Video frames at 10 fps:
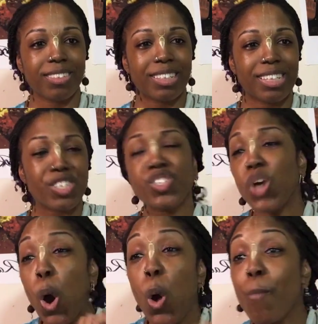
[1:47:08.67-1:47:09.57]

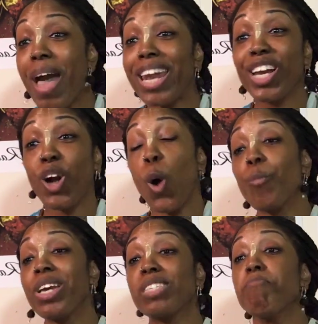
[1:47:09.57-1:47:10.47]
So many
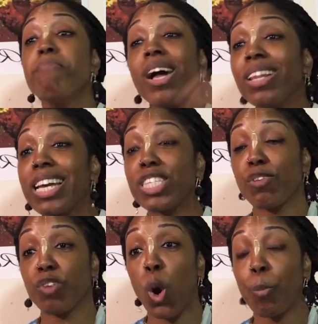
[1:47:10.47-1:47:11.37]
gopis, millions of
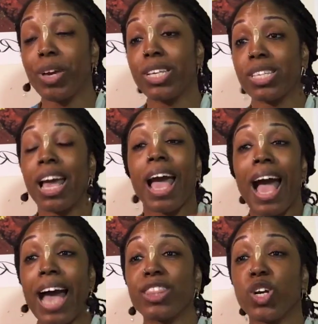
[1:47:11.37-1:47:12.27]
gopis,
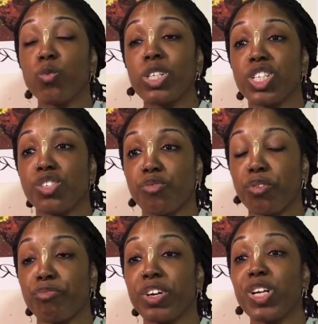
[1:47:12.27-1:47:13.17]
had their wishes
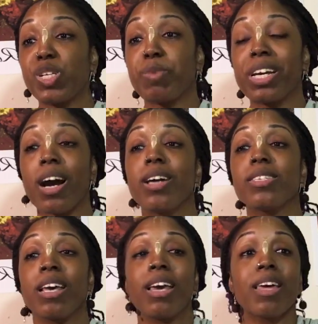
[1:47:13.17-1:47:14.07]
fulfilled because
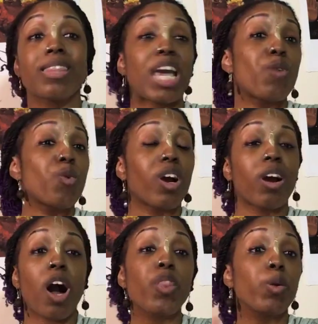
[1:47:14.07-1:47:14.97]
they were
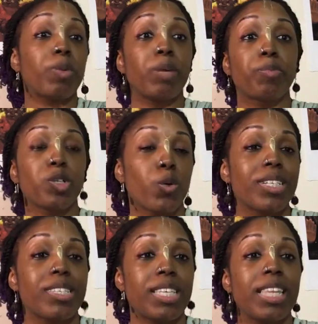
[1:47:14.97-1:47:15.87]
other people who had
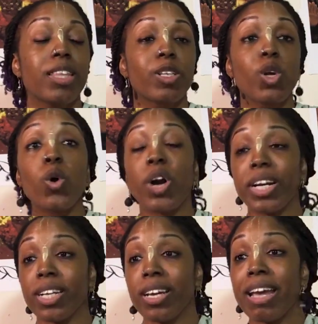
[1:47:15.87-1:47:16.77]
seen the Lord
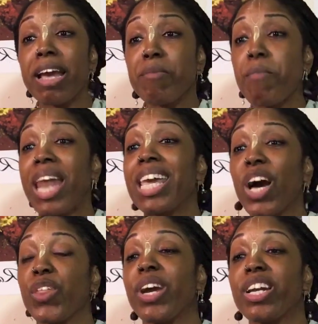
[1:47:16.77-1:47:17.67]
in many
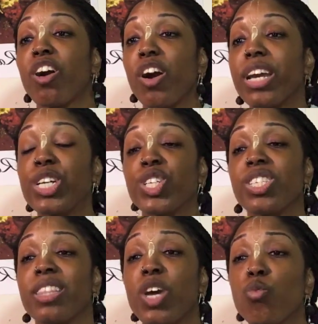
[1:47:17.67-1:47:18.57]
other incarnations,
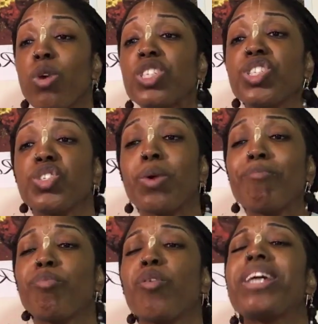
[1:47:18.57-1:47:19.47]
and they wished to
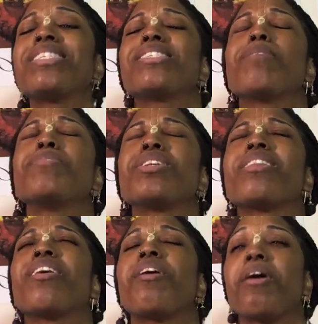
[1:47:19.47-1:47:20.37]
embrace him to
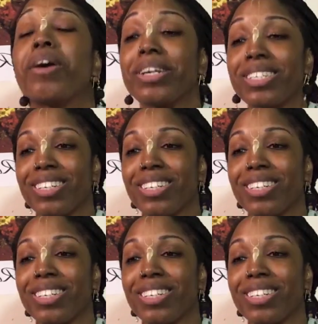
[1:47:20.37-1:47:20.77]
their heart.